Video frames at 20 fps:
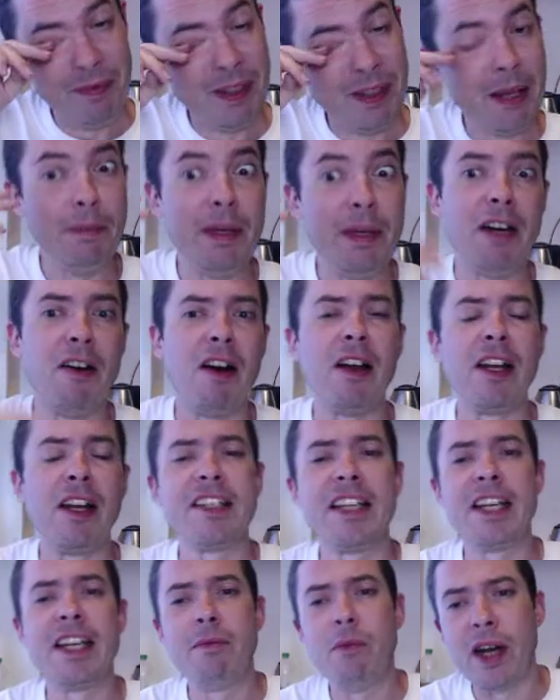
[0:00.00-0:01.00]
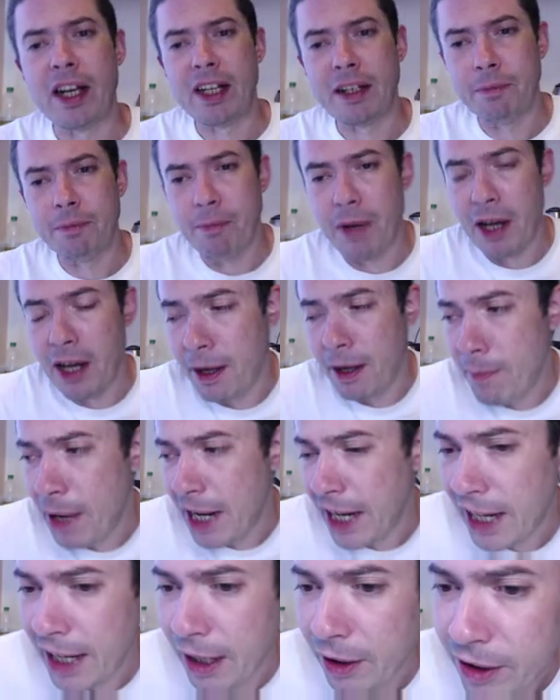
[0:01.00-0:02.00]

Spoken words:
media outlets keep making out